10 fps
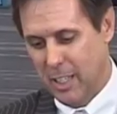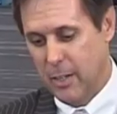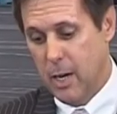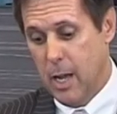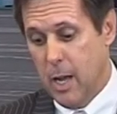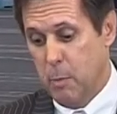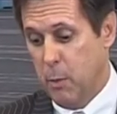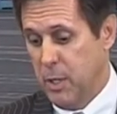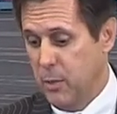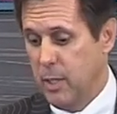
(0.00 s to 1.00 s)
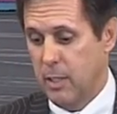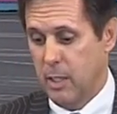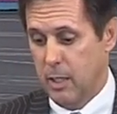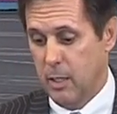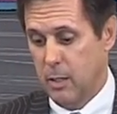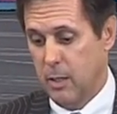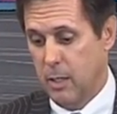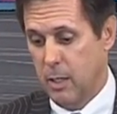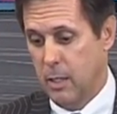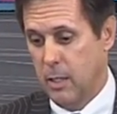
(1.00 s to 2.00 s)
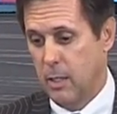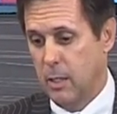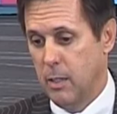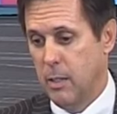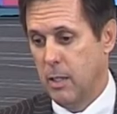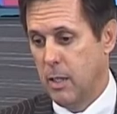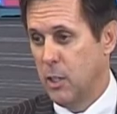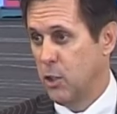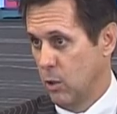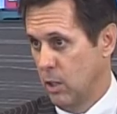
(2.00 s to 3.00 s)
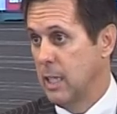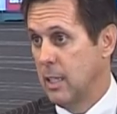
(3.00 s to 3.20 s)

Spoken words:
later. But we do get the occasional